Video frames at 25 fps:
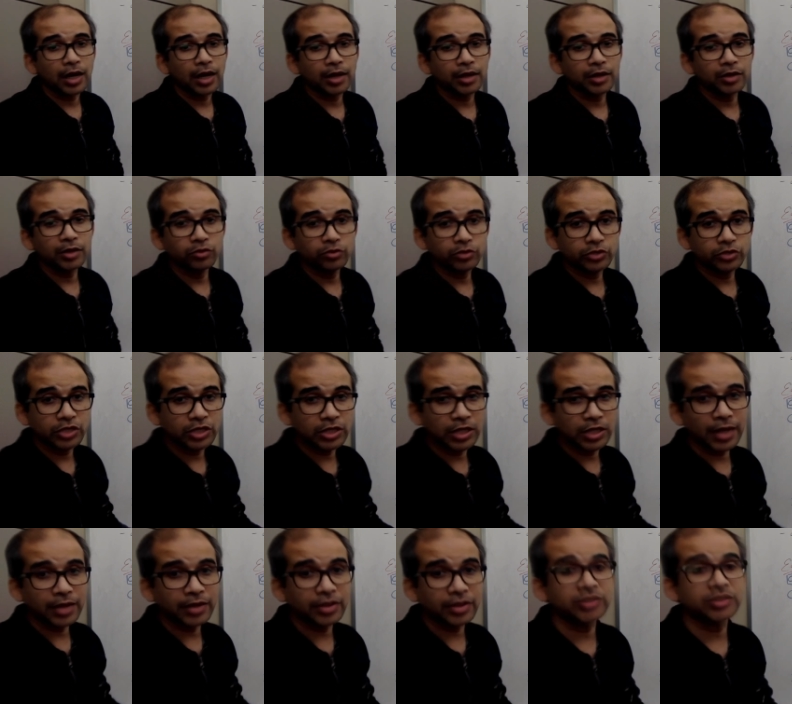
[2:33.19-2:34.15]
You see
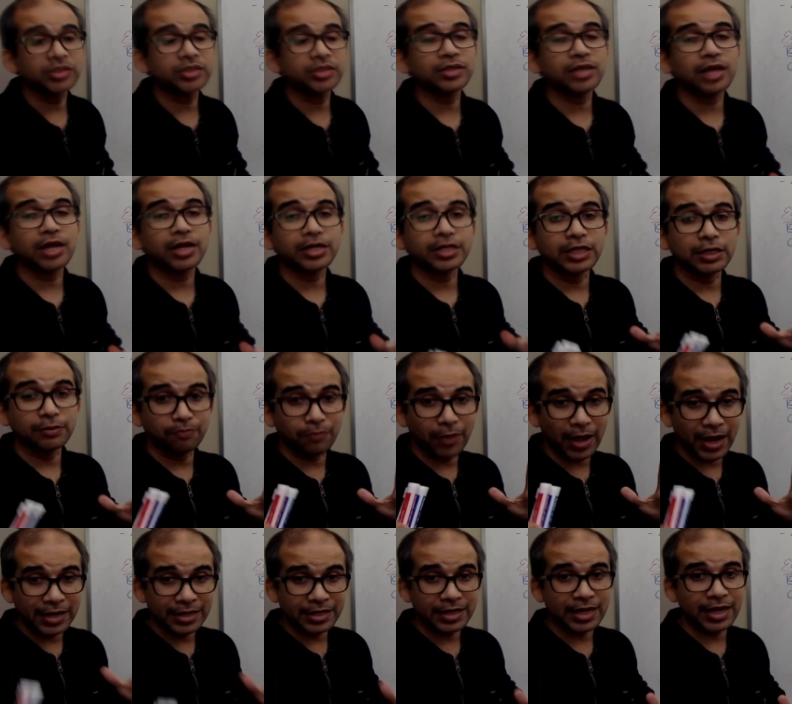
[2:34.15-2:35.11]
that this is a
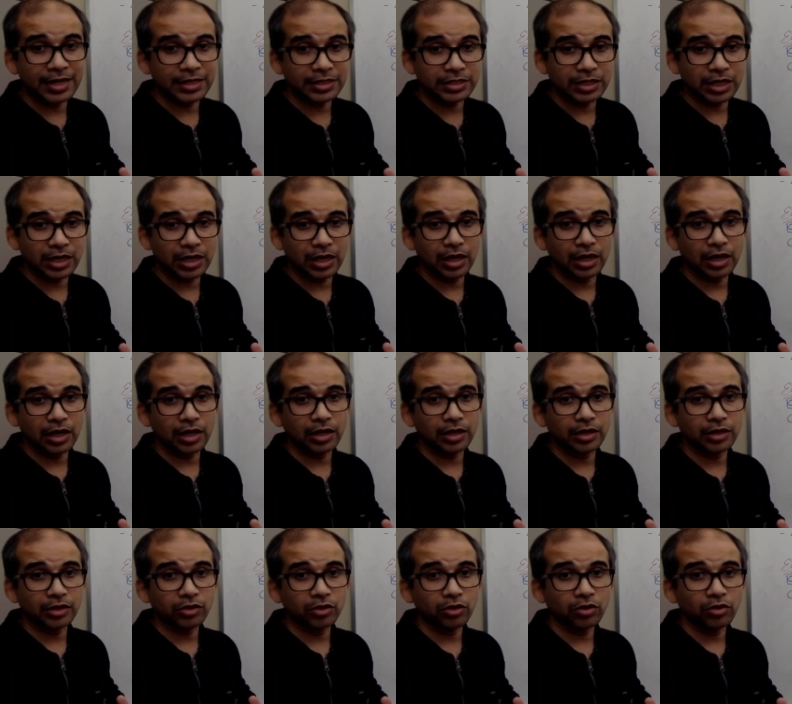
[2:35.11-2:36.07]
dependent
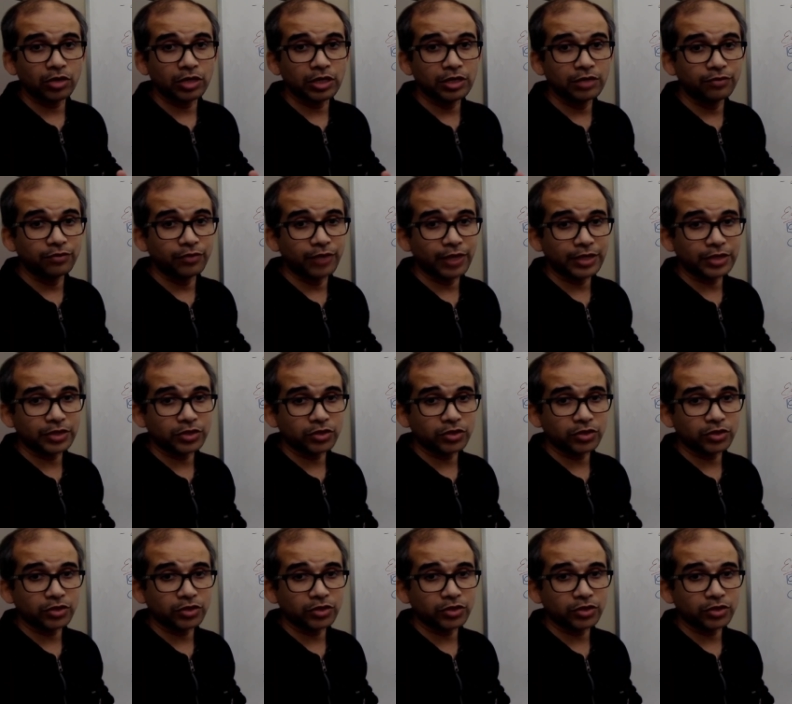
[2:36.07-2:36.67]
event.